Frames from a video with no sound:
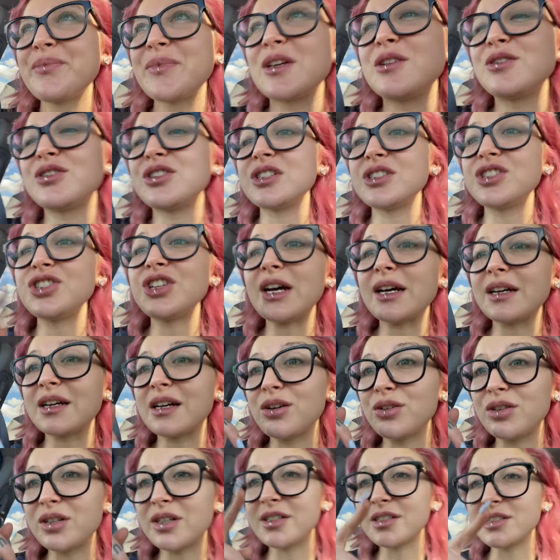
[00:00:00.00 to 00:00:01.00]
You should check
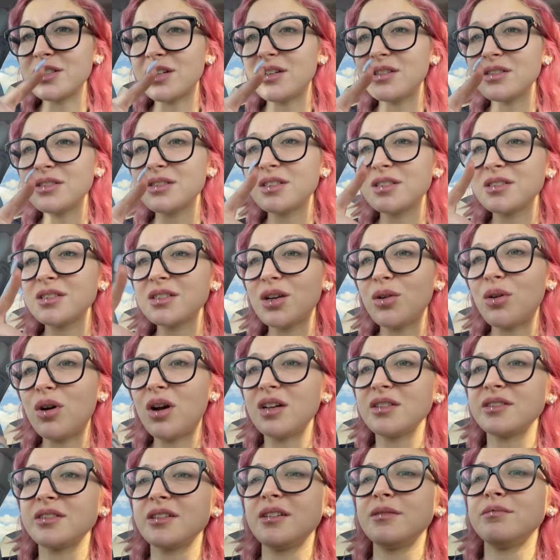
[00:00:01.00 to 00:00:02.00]
out her dolls. They're so
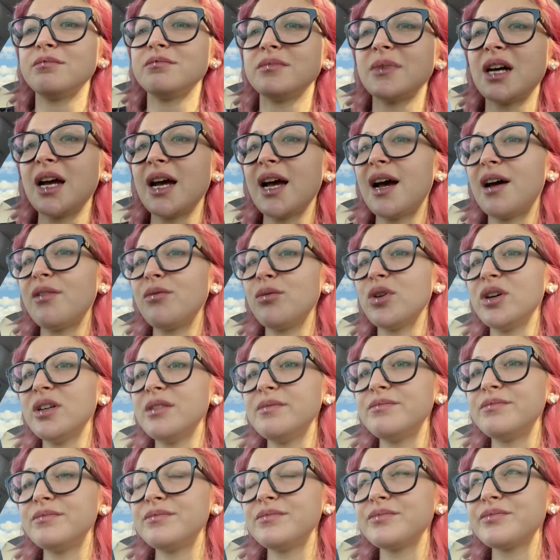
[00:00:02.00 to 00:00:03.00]
awesome. I have one.